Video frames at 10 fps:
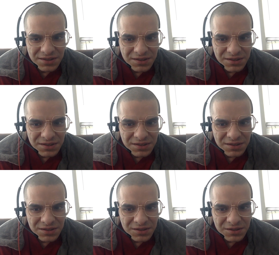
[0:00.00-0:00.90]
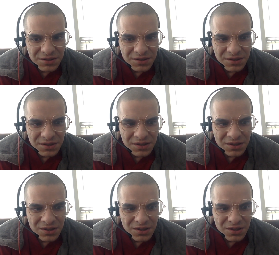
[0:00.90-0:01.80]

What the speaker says: (no one is talking)